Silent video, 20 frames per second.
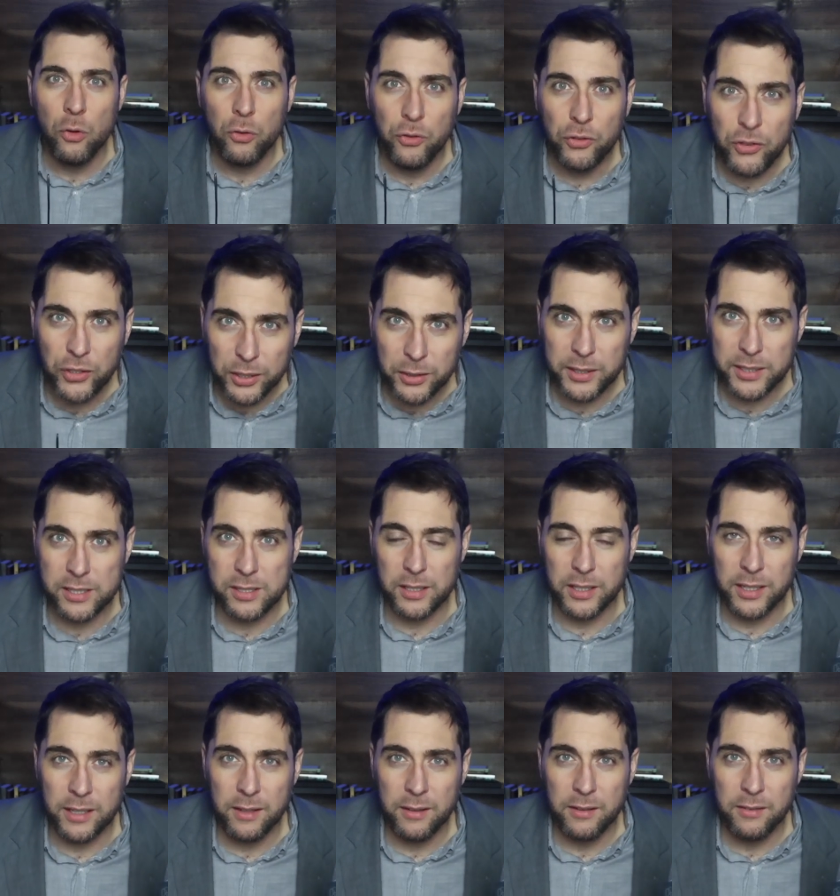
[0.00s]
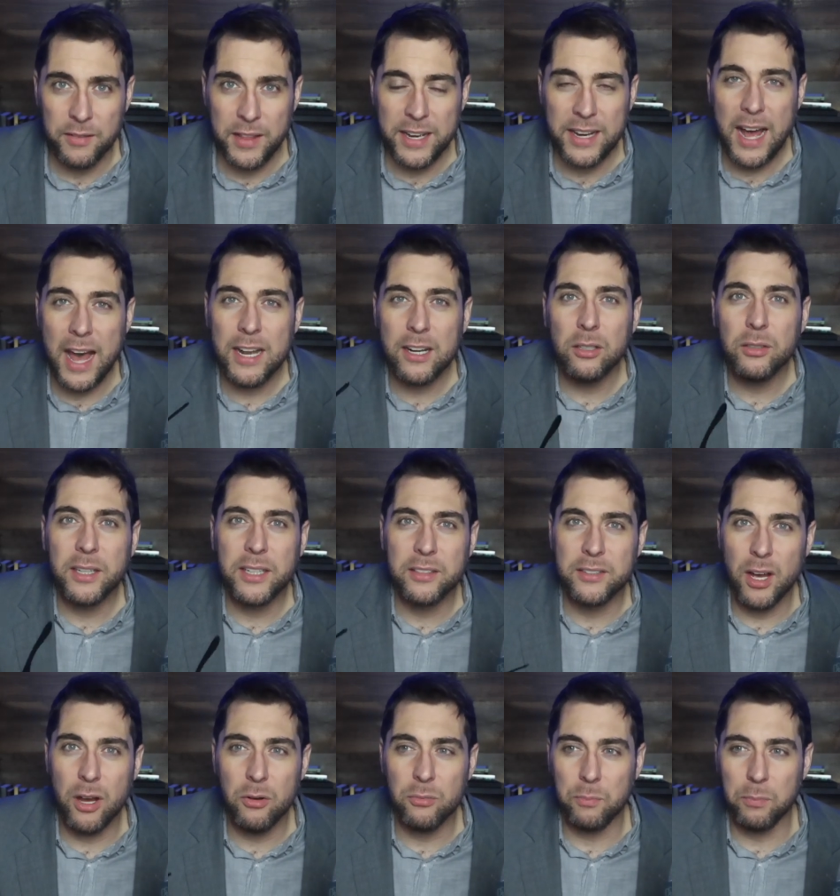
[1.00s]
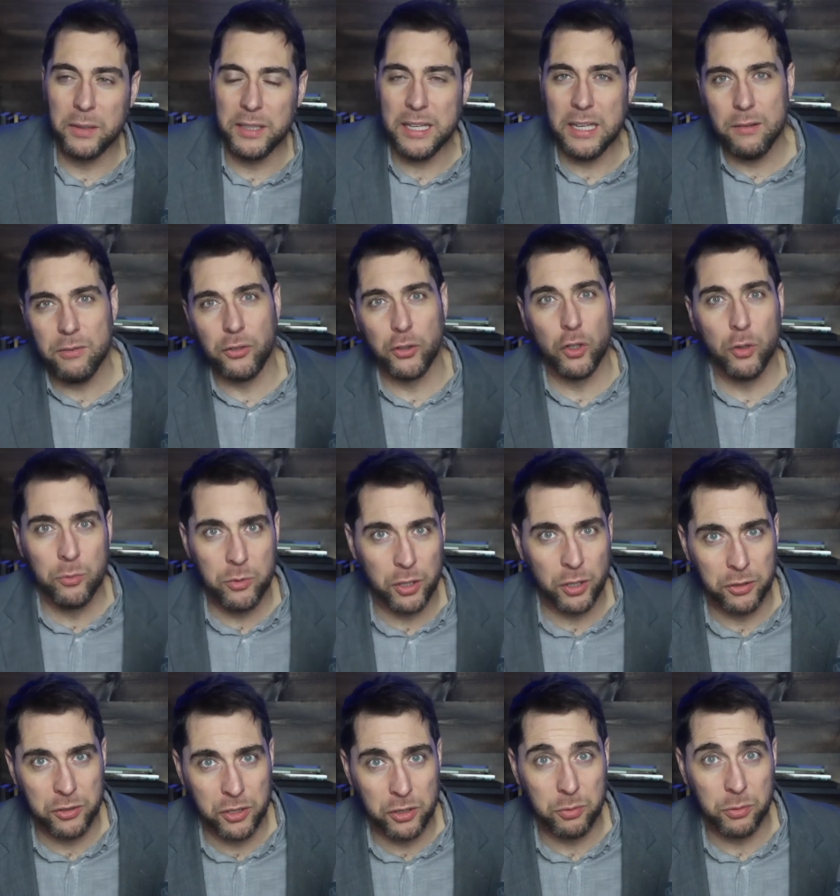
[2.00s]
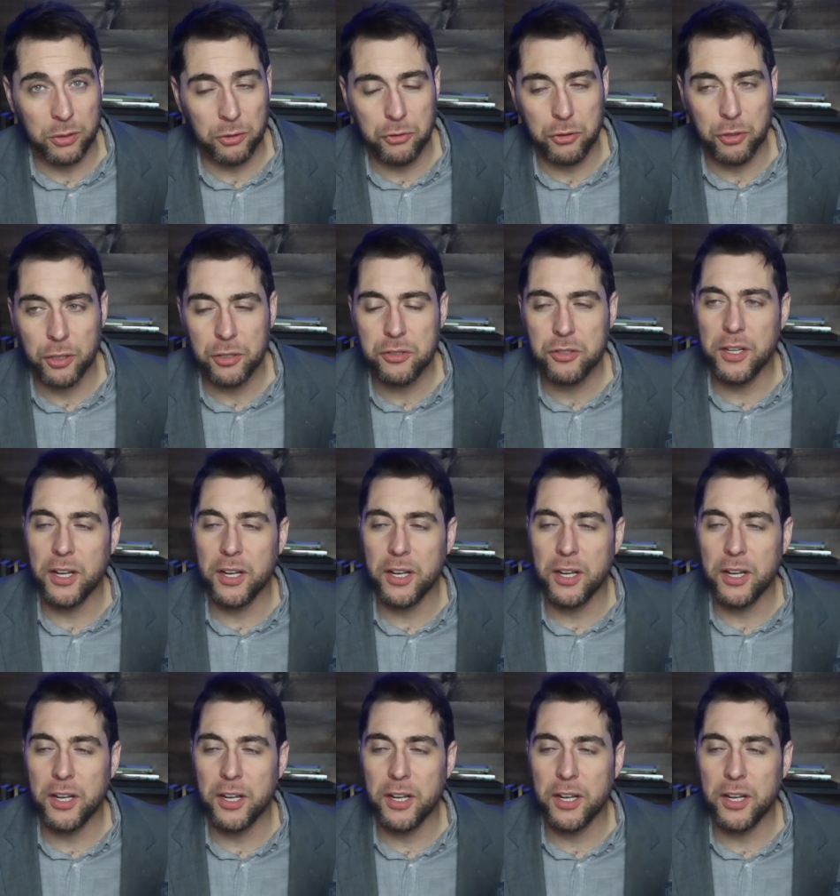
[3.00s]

seriously, they not only don't believe Zoom Church is real church,